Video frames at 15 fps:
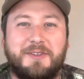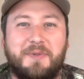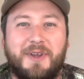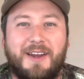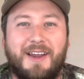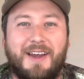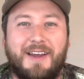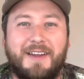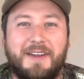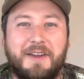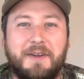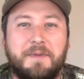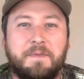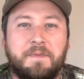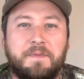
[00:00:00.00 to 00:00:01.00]
but
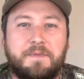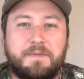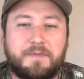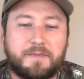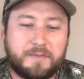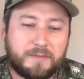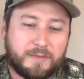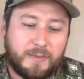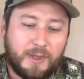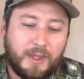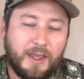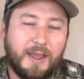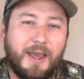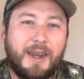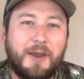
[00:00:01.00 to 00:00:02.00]

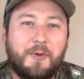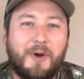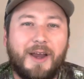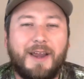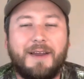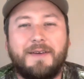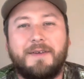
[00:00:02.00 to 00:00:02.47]
anyway,